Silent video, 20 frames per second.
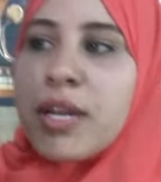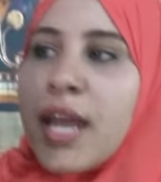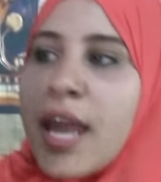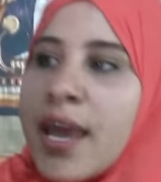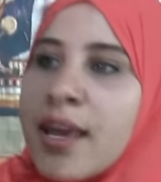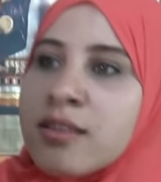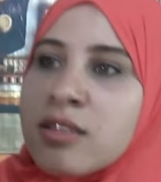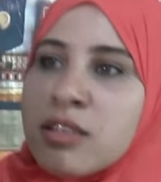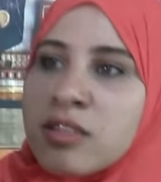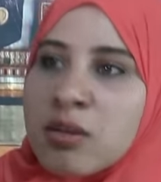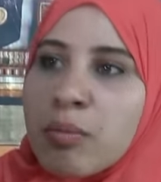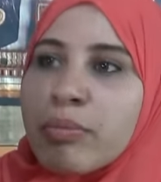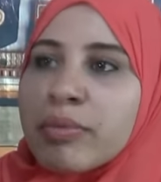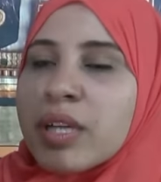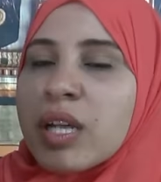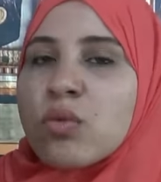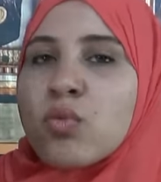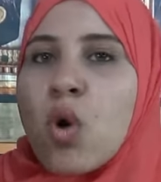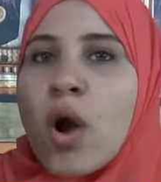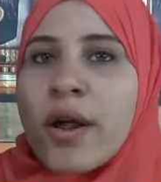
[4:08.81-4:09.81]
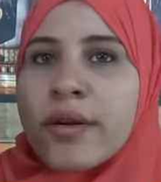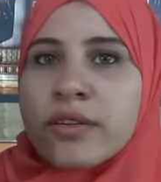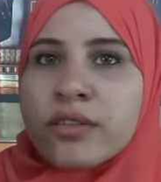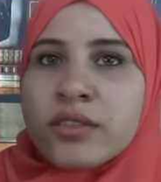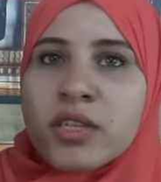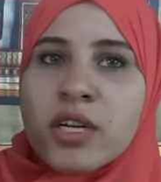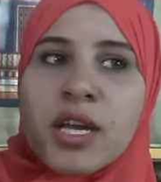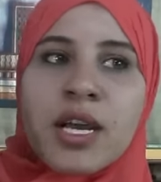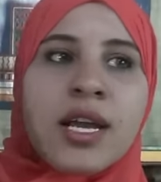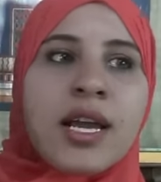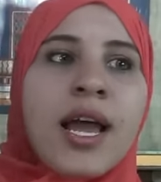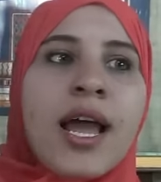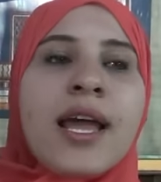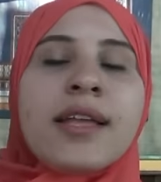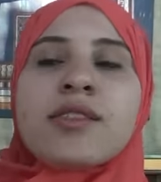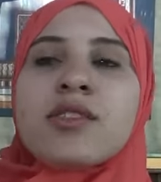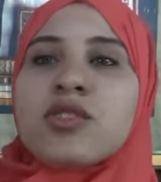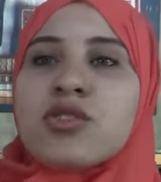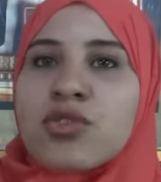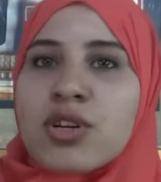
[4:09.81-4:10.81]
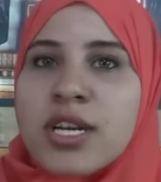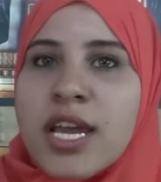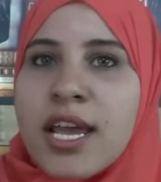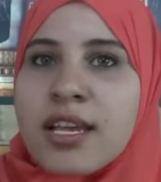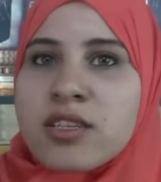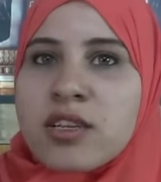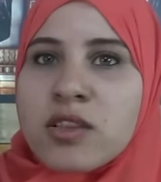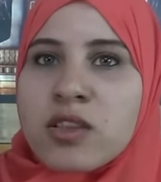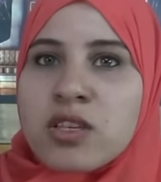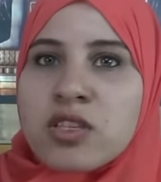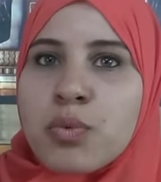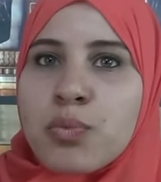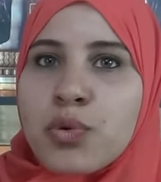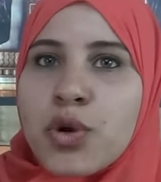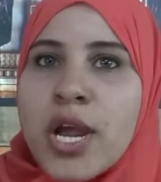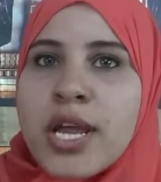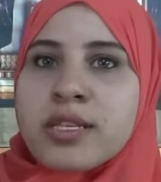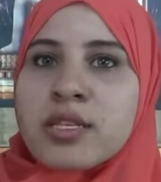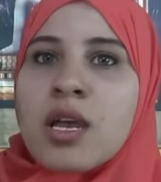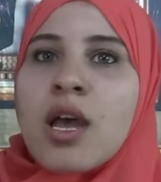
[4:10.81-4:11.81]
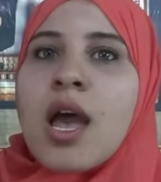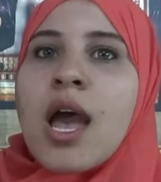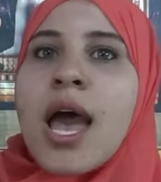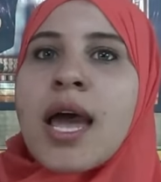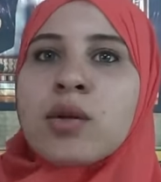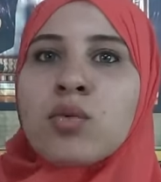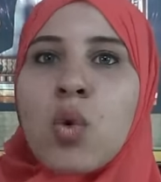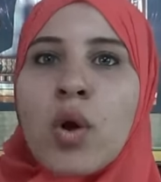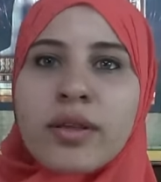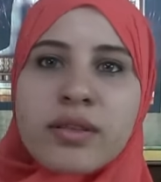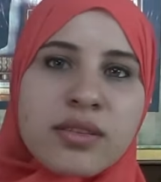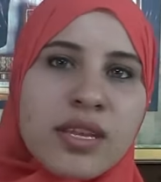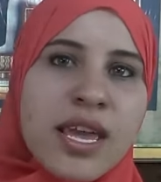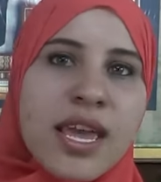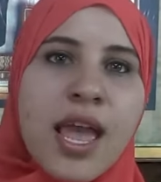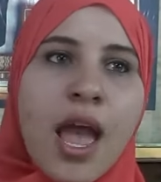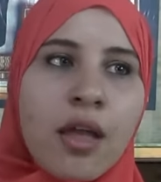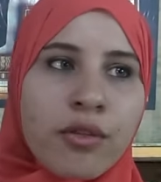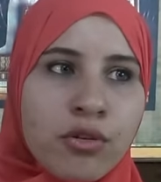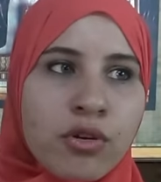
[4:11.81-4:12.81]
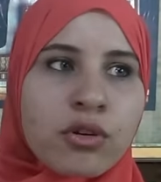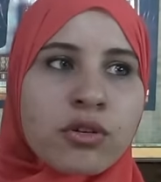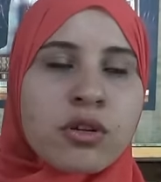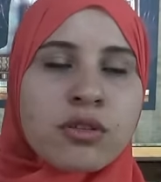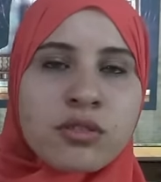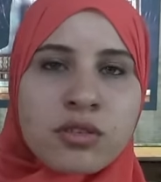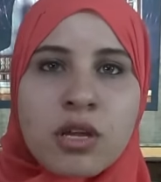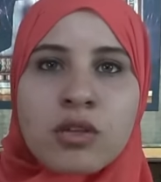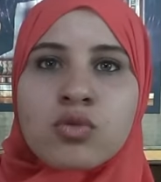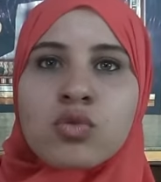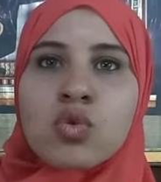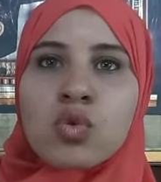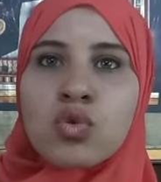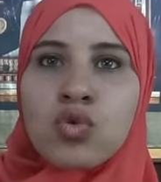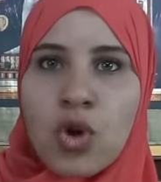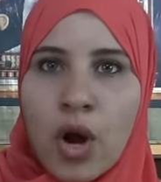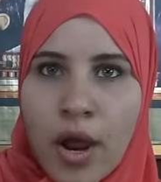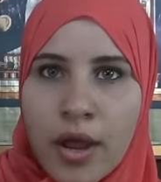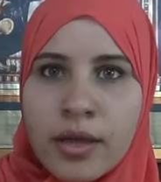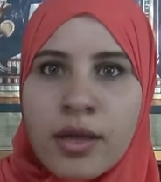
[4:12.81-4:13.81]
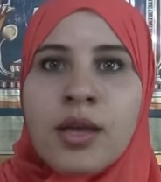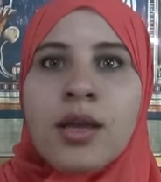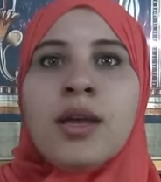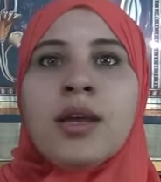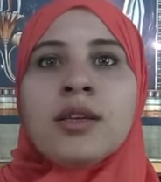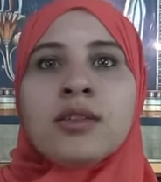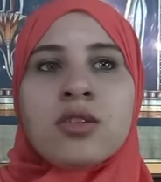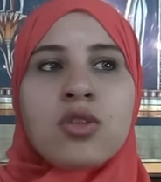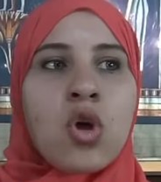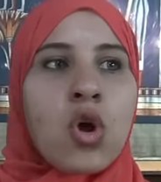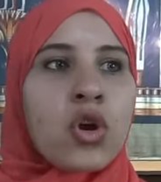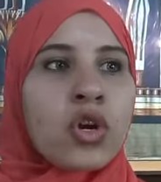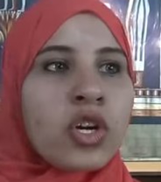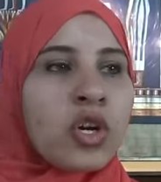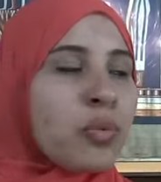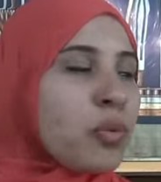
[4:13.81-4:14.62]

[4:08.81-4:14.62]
days in the plain water, and the three days under the press, and one day under the sun to dry. The dark